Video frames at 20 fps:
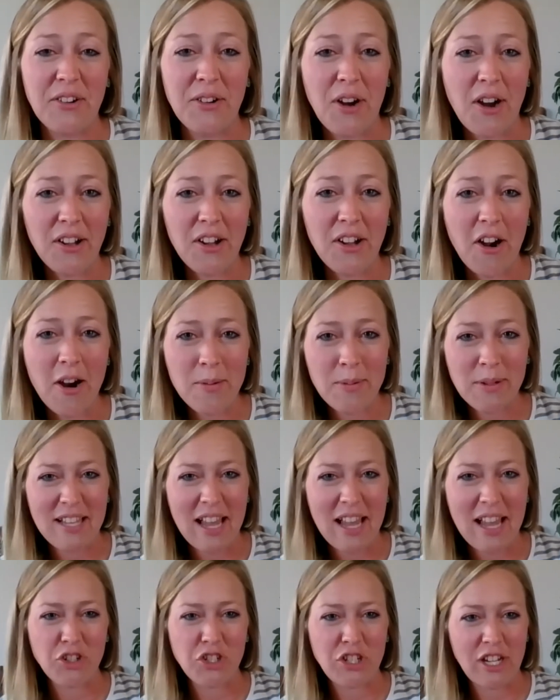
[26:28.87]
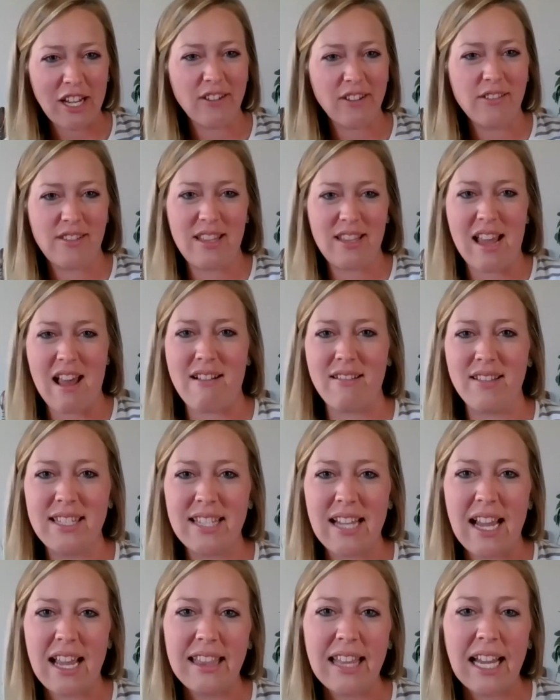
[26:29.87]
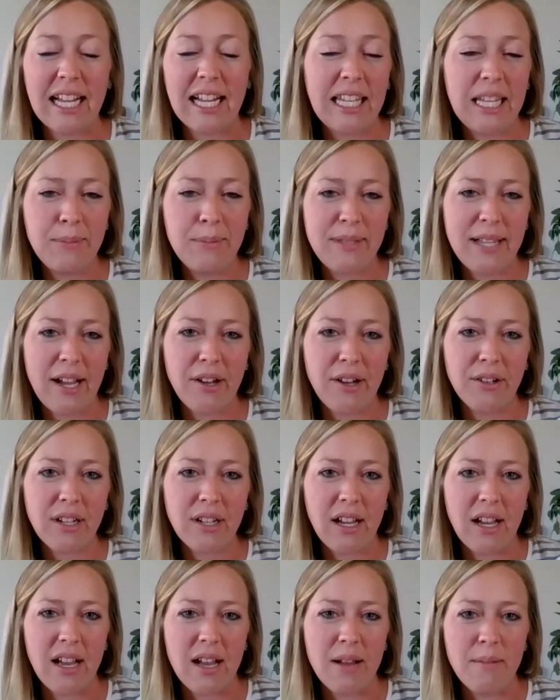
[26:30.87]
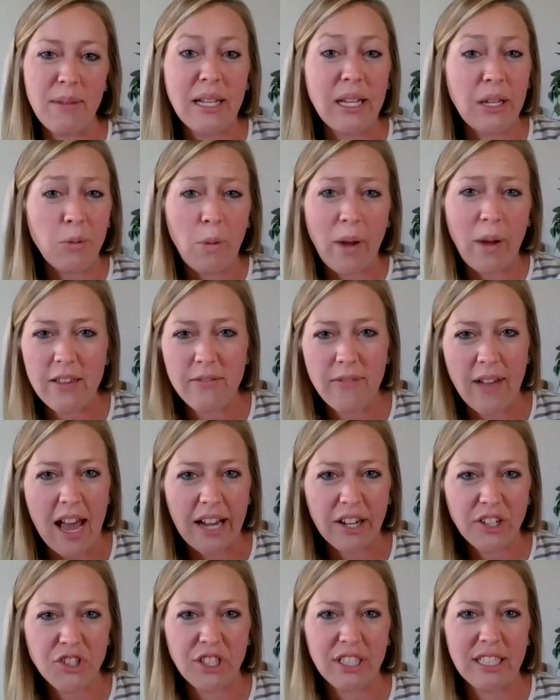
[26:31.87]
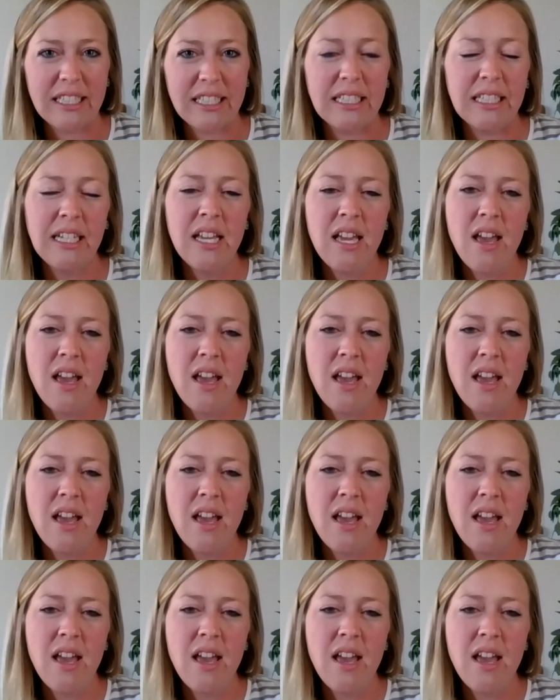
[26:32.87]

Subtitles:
All harbors have a channel on the outside that keeps out any wave action